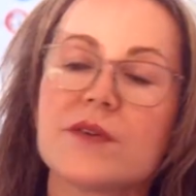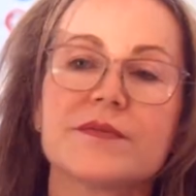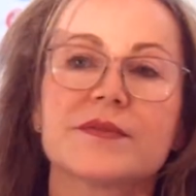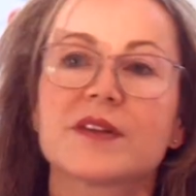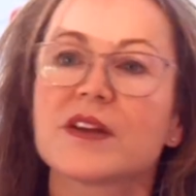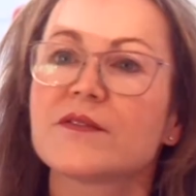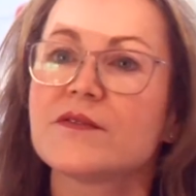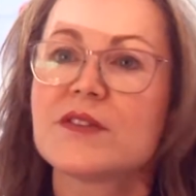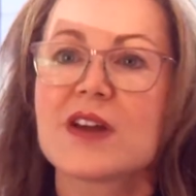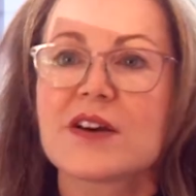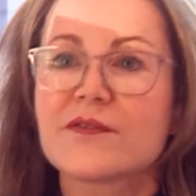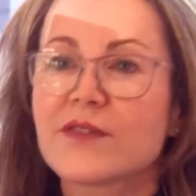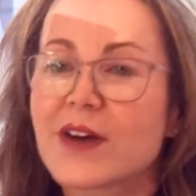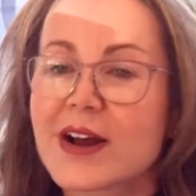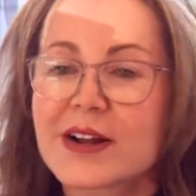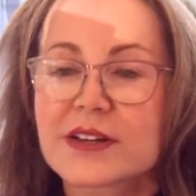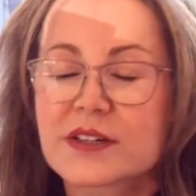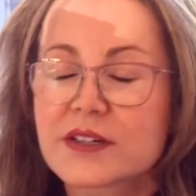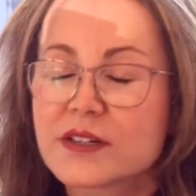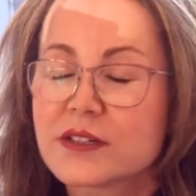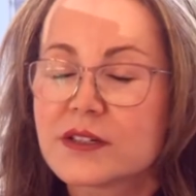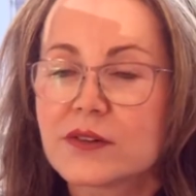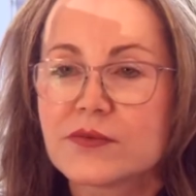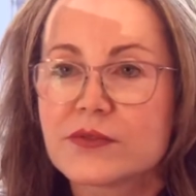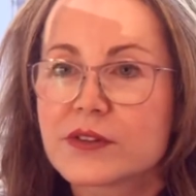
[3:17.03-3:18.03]
They've never had to
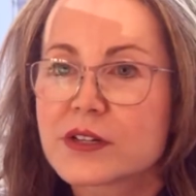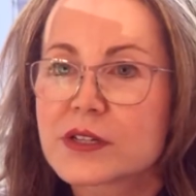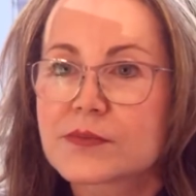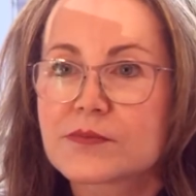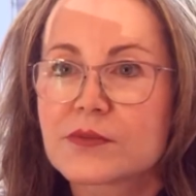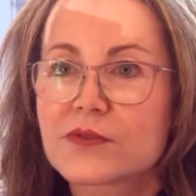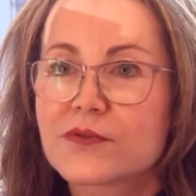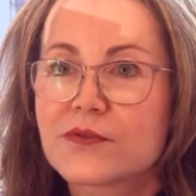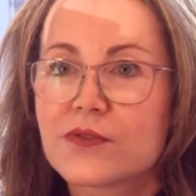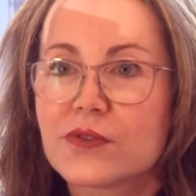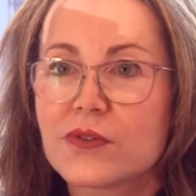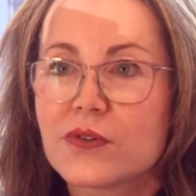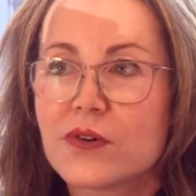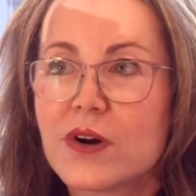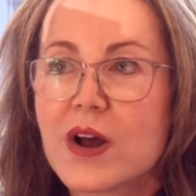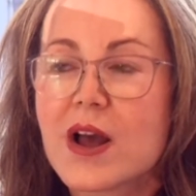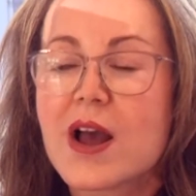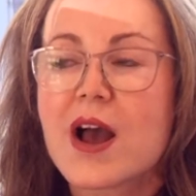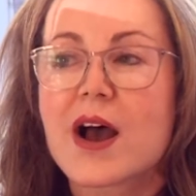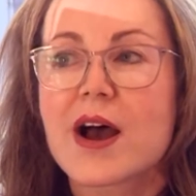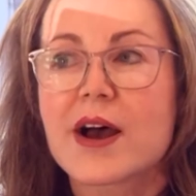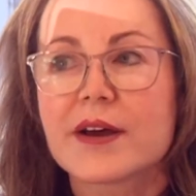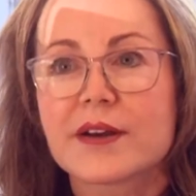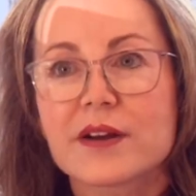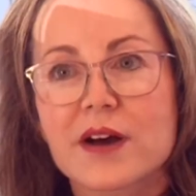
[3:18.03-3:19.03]
deal with this before,
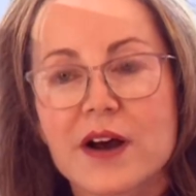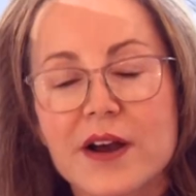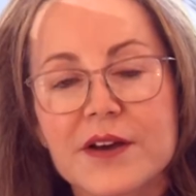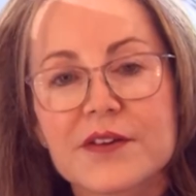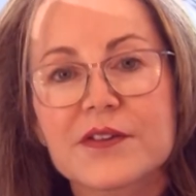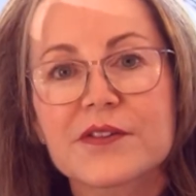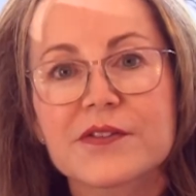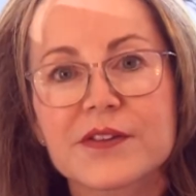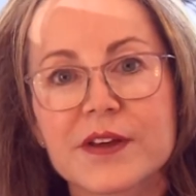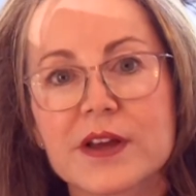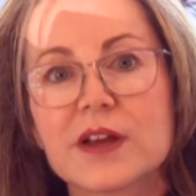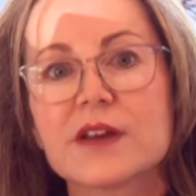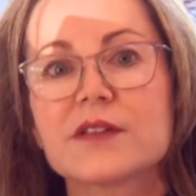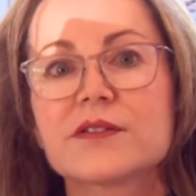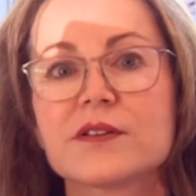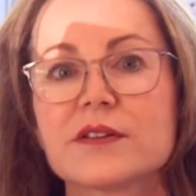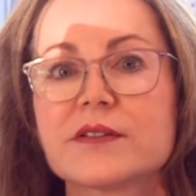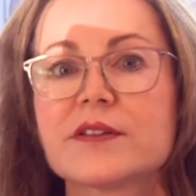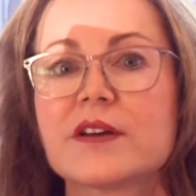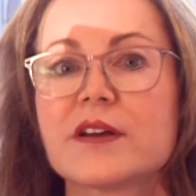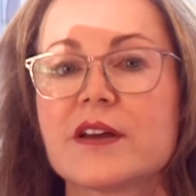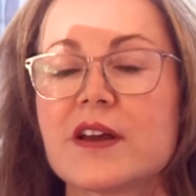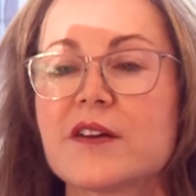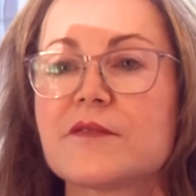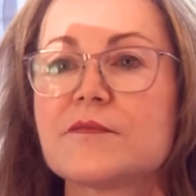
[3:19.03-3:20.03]
and I think that
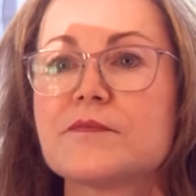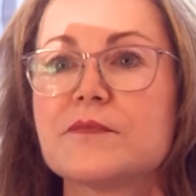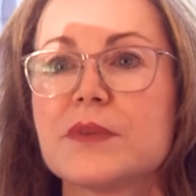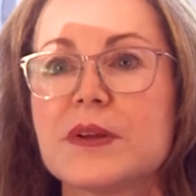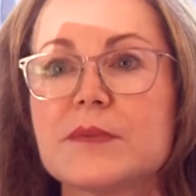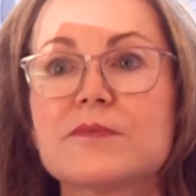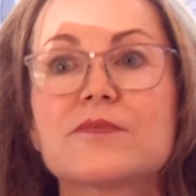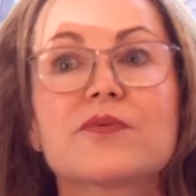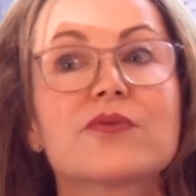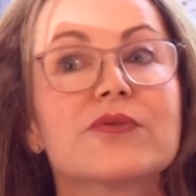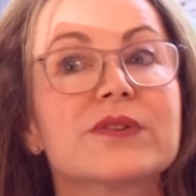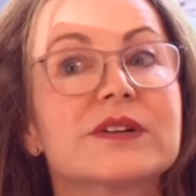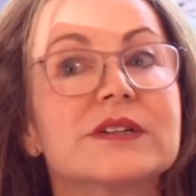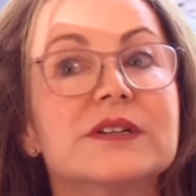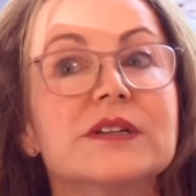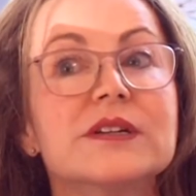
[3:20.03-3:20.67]
they have been pretty